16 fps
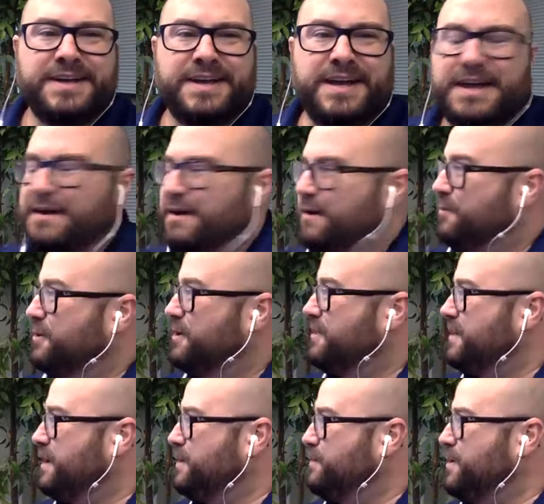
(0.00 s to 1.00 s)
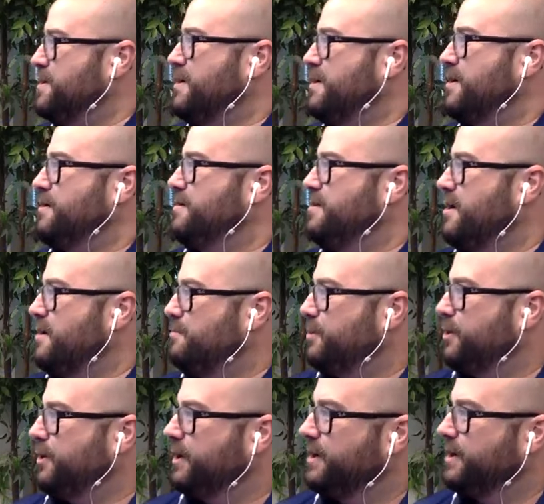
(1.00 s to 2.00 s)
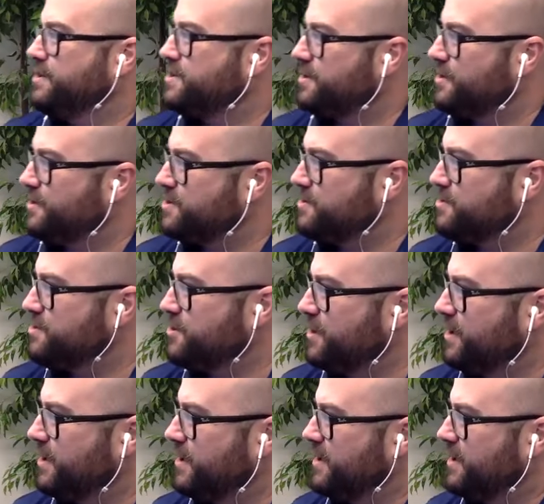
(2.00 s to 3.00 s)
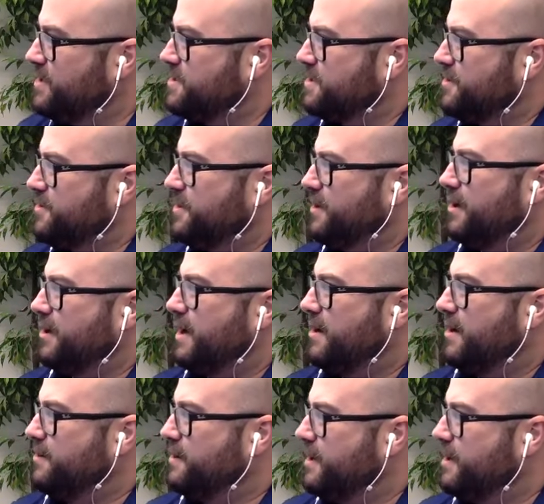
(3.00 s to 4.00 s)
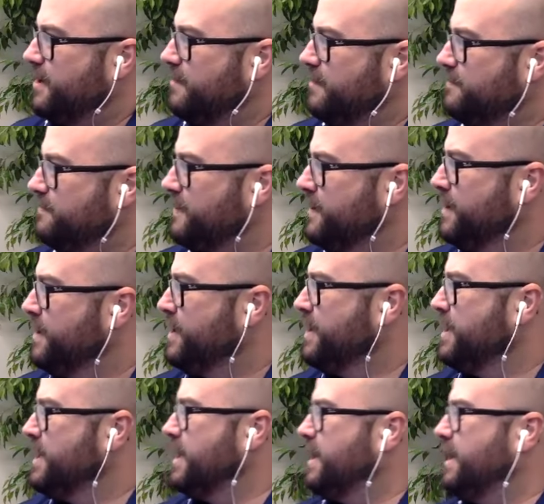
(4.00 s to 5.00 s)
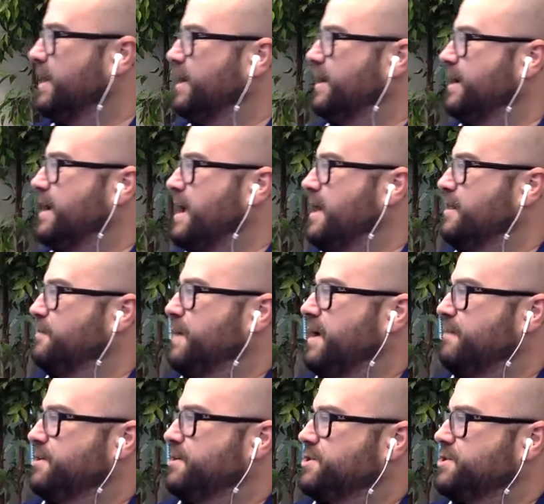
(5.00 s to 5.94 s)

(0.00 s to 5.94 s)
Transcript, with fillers: And I want to thank Bernard Nomberg is also joining us, a lawyer out of uh, Alabama.